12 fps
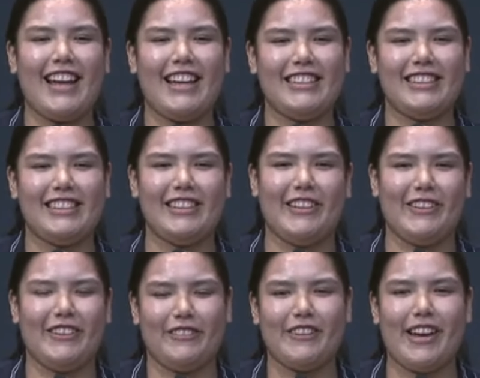And so
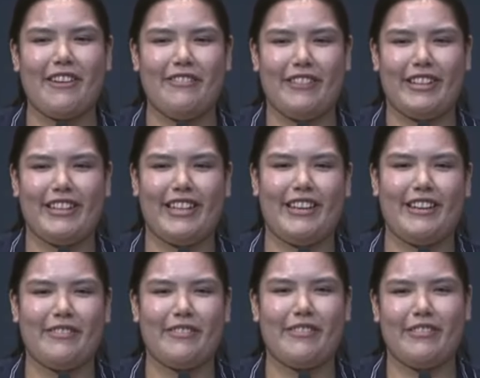I
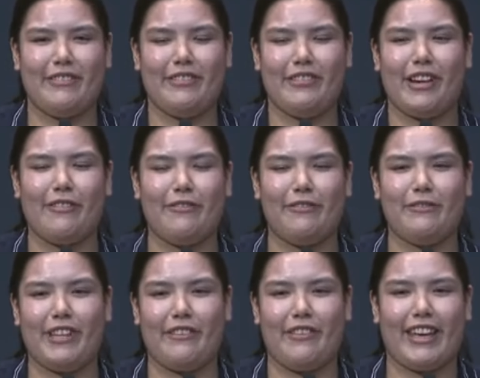really love
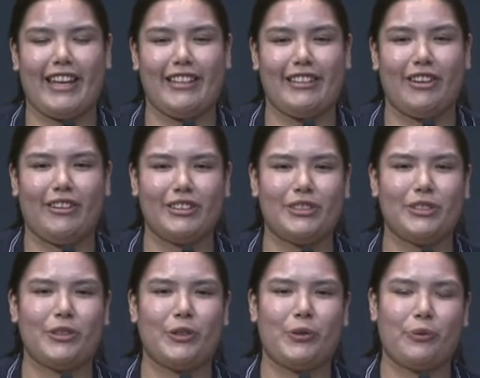living in
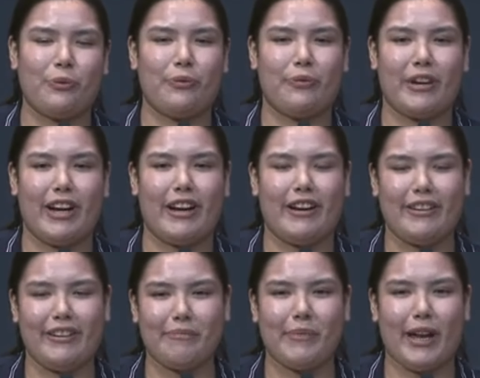Dongseol where
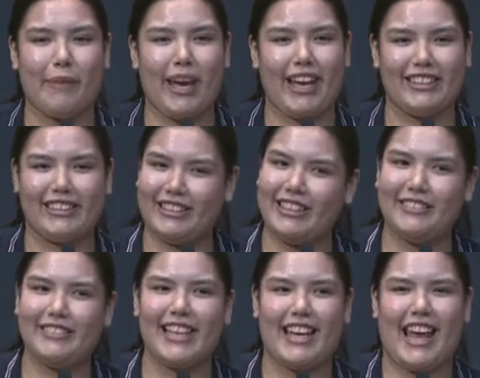my pastor
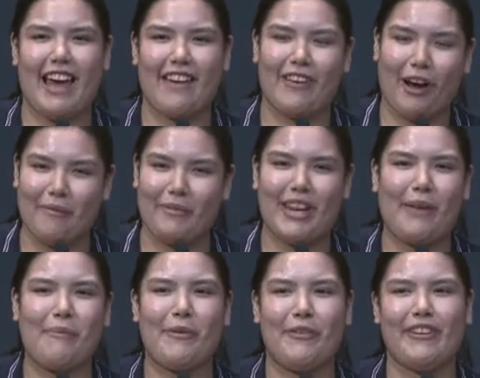lives and I have a
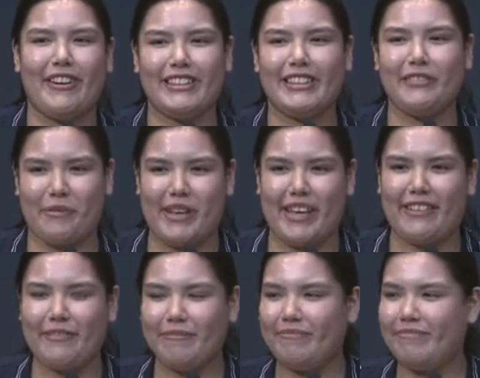homonym who cooks for me.